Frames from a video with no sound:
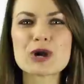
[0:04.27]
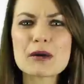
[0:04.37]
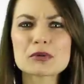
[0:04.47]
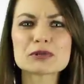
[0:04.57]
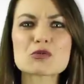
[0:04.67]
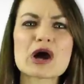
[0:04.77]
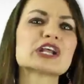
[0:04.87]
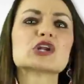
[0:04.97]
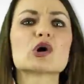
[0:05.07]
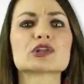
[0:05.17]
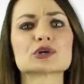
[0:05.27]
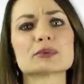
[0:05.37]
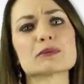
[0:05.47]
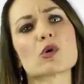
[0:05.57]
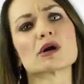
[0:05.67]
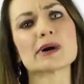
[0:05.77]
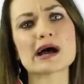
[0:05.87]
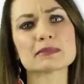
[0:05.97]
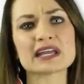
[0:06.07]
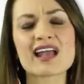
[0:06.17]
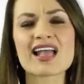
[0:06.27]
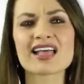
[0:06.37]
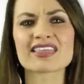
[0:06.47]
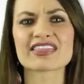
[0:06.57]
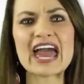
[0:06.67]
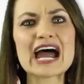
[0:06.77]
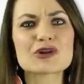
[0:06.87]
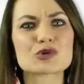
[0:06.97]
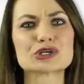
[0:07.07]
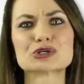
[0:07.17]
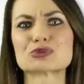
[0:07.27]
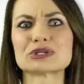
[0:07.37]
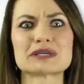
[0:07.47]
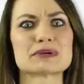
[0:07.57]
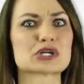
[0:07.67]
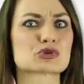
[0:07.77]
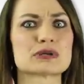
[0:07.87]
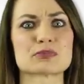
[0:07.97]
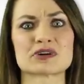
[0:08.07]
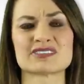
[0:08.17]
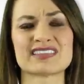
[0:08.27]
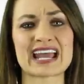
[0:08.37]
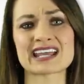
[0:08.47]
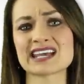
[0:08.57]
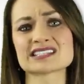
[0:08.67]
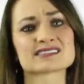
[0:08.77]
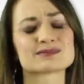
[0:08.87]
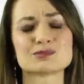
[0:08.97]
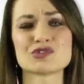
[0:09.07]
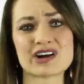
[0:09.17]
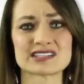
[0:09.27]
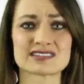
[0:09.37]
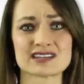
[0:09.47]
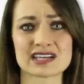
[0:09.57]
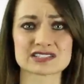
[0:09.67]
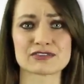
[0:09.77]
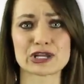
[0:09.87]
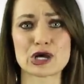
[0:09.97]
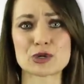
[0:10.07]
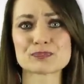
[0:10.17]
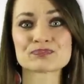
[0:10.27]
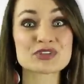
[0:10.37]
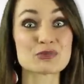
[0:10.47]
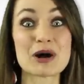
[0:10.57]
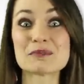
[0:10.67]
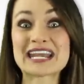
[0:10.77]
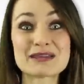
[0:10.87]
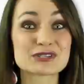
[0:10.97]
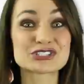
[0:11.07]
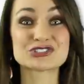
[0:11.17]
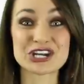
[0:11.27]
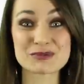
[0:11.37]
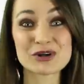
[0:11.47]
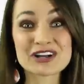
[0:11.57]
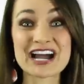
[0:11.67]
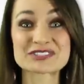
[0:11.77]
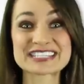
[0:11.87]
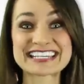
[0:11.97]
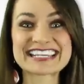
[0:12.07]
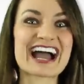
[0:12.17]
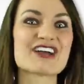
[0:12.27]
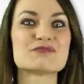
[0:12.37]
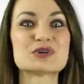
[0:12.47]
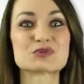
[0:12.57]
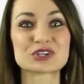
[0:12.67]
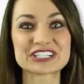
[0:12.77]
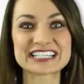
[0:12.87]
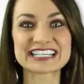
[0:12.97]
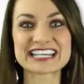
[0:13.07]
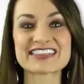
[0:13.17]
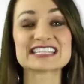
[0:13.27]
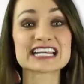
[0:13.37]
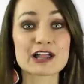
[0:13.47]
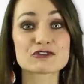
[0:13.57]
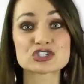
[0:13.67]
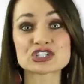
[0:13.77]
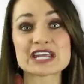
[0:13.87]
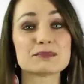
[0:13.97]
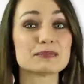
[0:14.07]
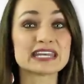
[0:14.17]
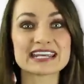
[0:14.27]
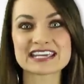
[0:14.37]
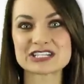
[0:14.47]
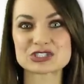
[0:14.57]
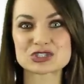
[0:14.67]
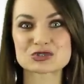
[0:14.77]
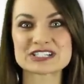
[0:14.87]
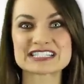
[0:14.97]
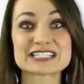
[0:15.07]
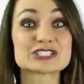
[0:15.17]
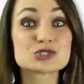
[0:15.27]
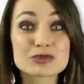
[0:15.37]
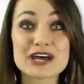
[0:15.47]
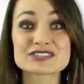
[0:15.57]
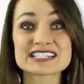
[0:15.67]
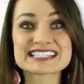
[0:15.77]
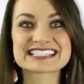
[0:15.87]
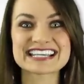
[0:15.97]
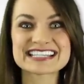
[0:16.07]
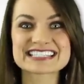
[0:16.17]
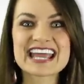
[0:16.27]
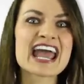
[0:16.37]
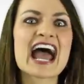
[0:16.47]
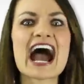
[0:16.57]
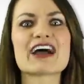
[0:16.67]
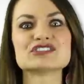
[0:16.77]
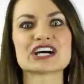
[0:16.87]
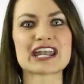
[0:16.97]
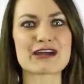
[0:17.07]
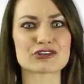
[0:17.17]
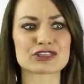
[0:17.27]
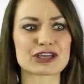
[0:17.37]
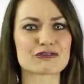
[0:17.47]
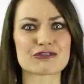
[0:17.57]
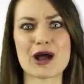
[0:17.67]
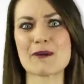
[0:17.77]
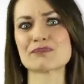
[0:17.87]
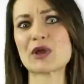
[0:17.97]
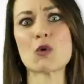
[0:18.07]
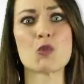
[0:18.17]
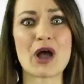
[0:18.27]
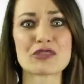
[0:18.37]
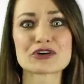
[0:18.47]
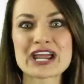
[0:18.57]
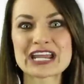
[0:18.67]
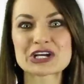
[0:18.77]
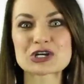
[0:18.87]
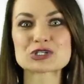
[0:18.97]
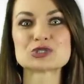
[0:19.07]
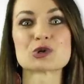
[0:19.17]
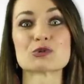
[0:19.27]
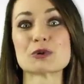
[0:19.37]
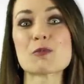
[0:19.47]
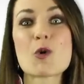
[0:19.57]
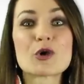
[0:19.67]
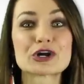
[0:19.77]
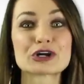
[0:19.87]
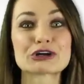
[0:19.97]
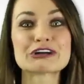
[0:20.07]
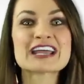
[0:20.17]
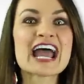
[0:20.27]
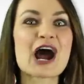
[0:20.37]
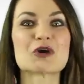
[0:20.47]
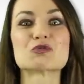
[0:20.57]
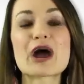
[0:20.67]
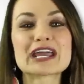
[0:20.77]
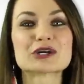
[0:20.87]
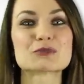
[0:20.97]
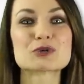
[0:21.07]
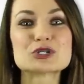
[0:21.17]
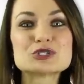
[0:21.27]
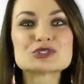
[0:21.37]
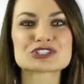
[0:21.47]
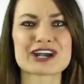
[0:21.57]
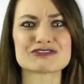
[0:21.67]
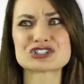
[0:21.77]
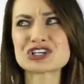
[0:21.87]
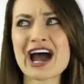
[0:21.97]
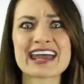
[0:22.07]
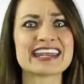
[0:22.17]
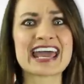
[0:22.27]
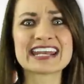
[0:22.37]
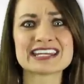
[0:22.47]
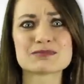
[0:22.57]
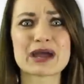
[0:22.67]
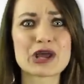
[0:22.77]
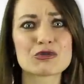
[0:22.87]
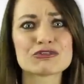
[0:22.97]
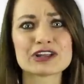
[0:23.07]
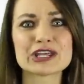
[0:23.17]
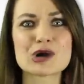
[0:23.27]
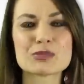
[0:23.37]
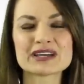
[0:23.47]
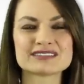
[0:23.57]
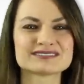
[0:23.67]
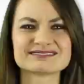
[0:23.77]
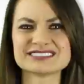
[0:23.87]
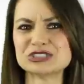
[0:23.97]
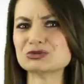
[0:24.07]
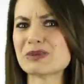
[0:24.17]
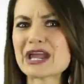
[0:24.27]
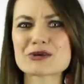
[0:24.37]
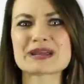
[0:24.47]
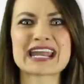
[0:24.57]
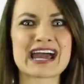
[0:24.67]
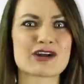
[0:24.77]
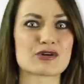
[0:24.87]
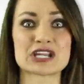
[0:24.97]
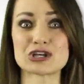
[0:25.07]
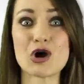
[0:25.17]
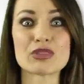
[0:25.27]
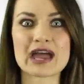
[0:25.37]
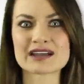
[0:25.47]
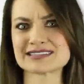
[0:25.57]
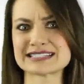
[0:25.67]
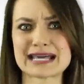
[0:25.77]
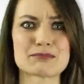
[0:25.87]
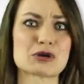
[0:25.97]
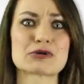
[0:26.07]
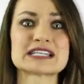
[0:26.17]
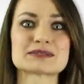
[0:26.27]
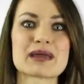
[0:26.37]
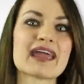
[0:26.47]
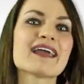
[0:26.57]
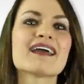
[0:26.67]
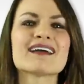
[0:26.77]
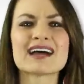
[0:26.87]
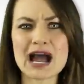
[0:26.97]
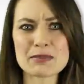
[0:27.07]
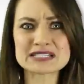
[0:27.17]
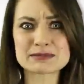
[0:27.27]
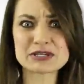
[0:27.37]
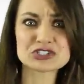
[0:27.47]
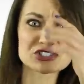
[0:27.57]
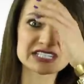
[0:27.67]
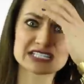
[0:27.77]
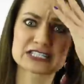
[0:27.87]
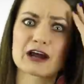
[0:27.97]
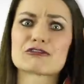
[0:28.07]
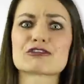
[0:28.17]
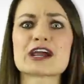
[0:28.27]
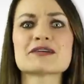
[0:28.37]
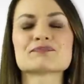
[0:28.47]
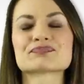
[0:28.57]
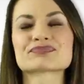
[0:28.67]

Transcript: probably want to know a little bit more about me. That or you're a really big creeper. In that case, move on to the next video. Well, my name is Jenny Milkowski. I've been working in the television and media industry since 2006. I've done everything from a weather anchor to a reporter, a writer, producer. I've shot and edited my own video, but you may or may not already know that because it's on my resume. How about some interesting stuff, right?